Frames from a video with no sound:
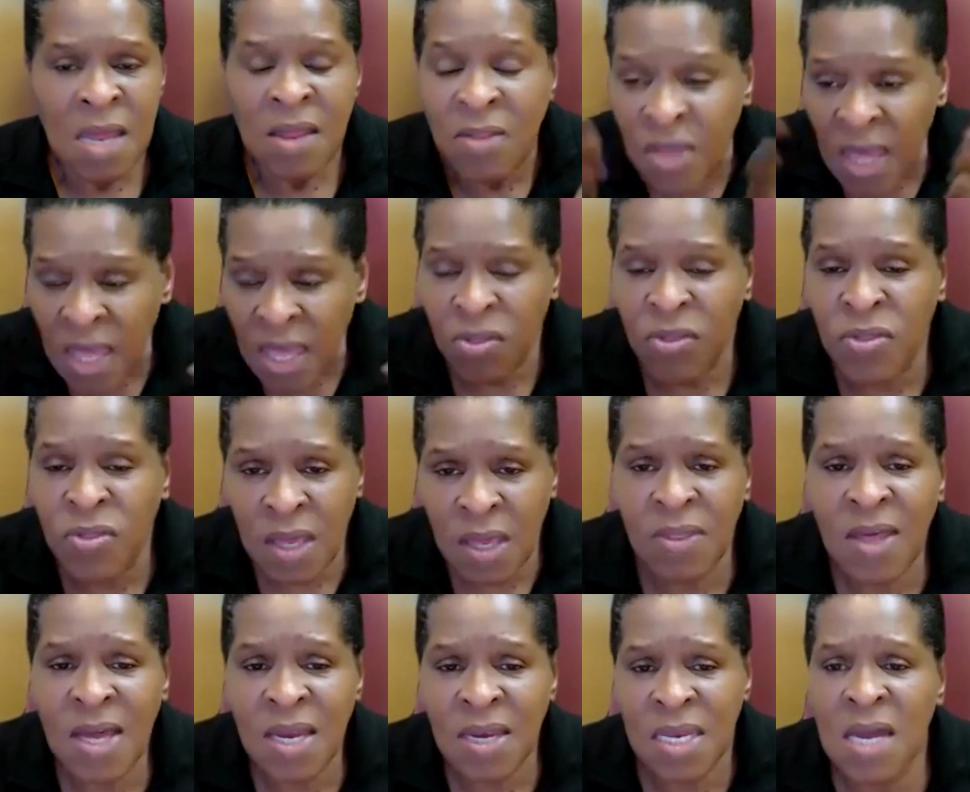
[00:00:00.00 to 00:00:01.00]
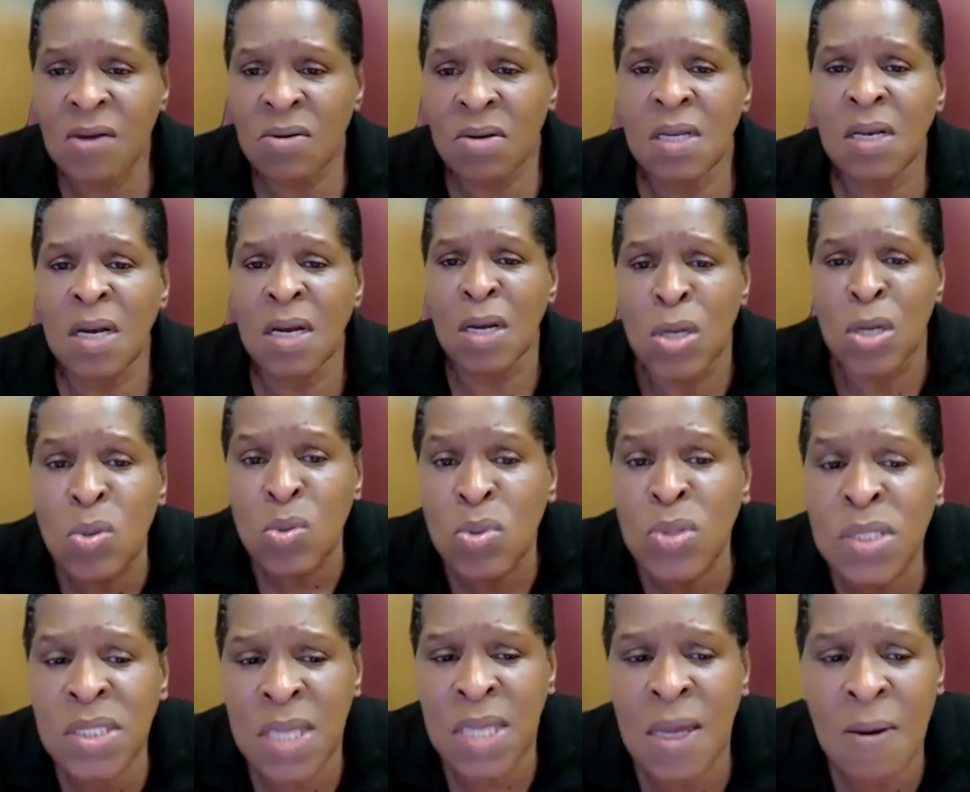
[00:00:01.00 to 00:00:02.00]
They think that they're on a
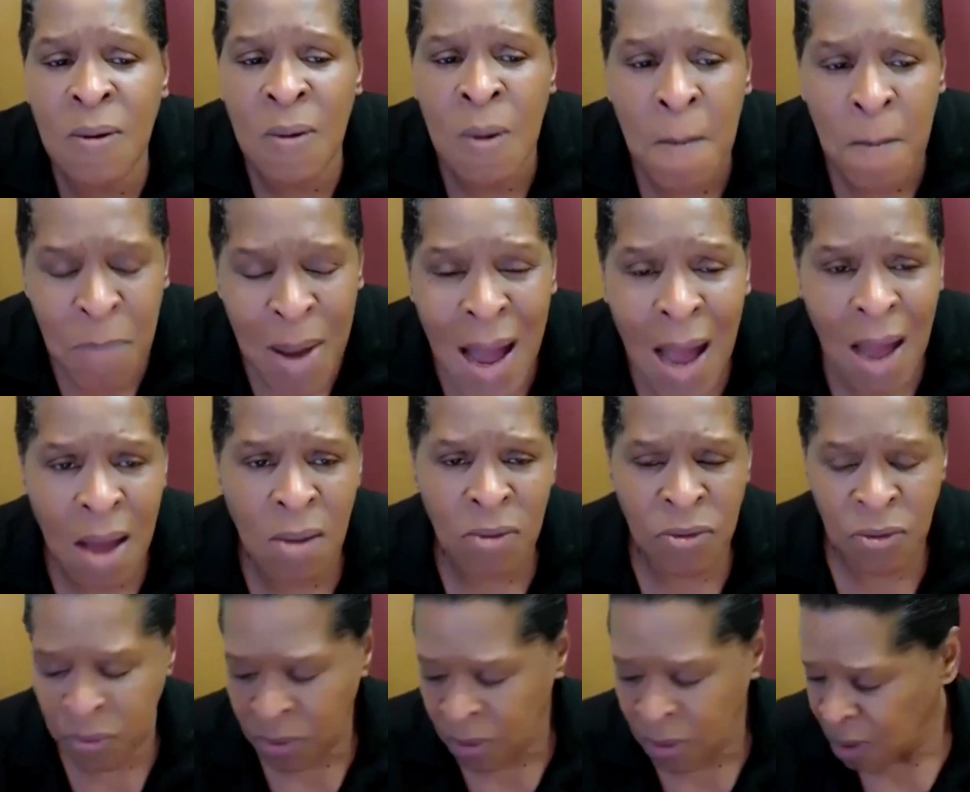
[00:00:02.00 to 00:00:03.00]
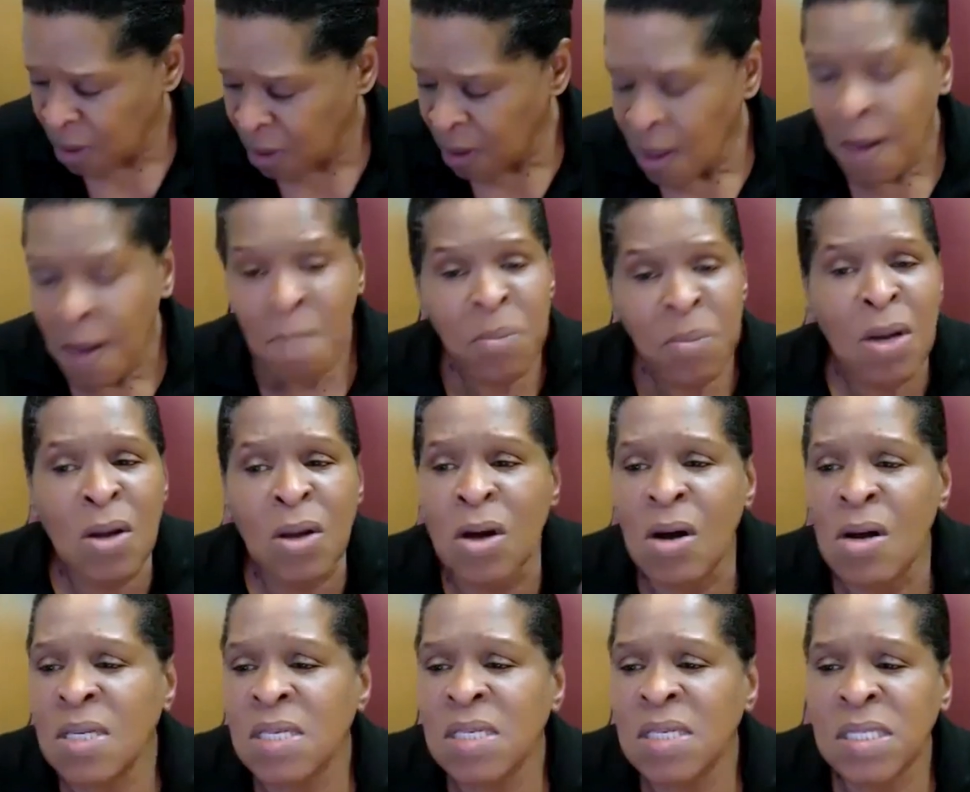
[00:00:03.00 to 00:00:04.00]
losing path, but
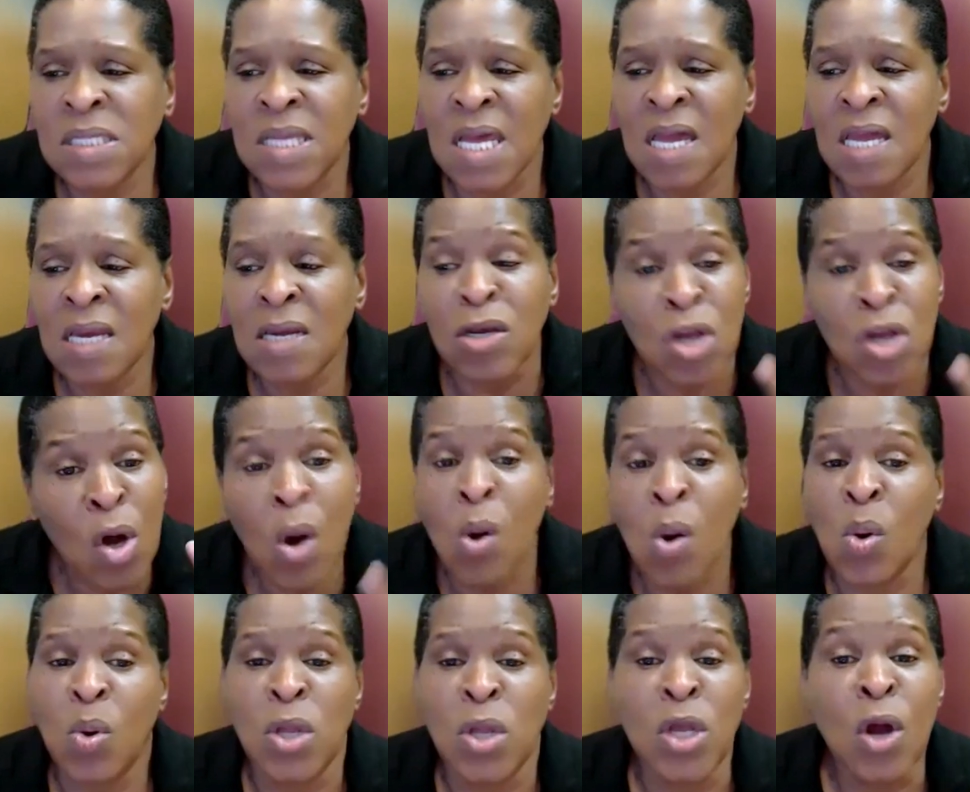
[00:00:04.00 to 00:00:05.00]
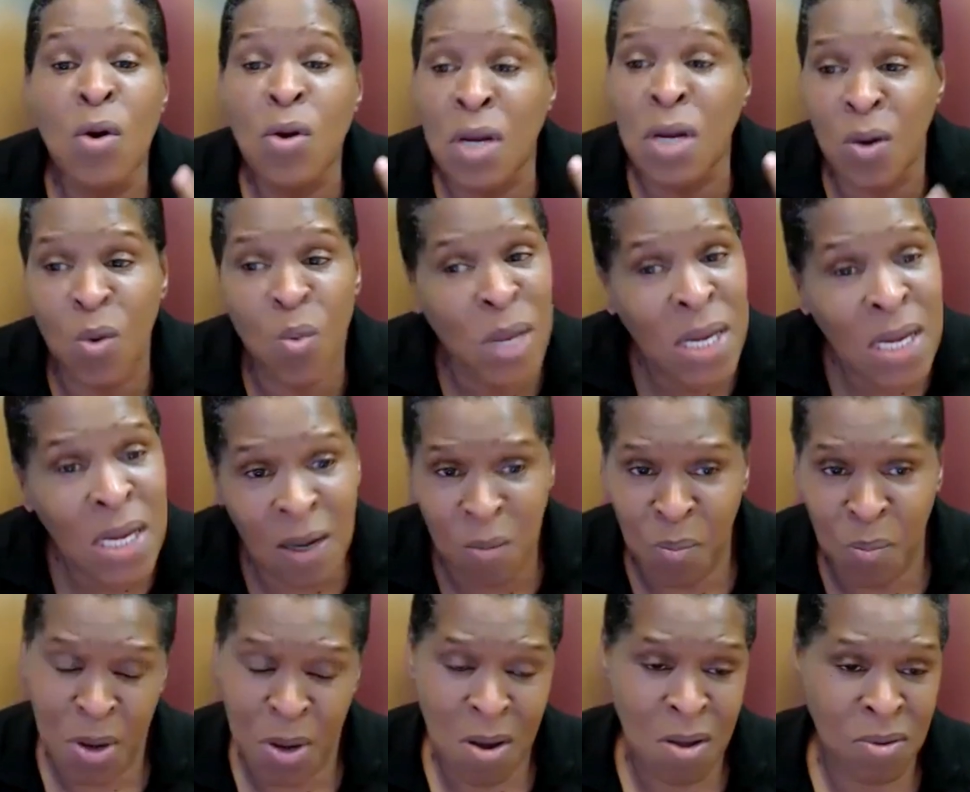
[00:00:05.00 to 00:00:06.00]
God is saying, no, you're on a
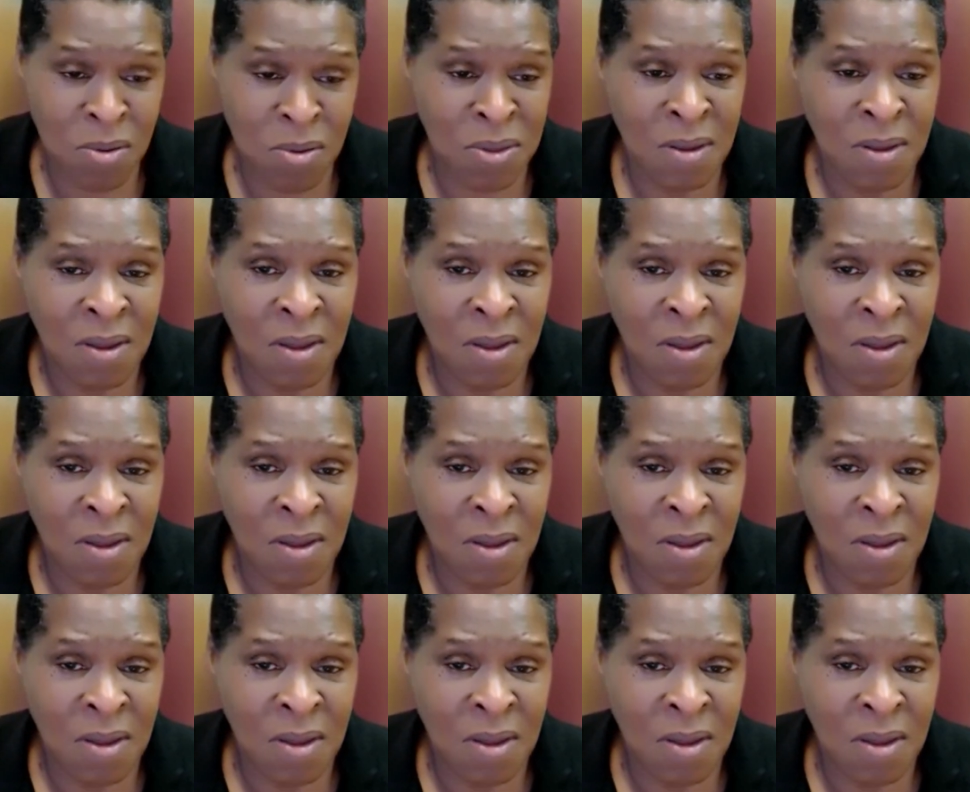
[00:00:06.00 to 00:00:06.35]
winning path.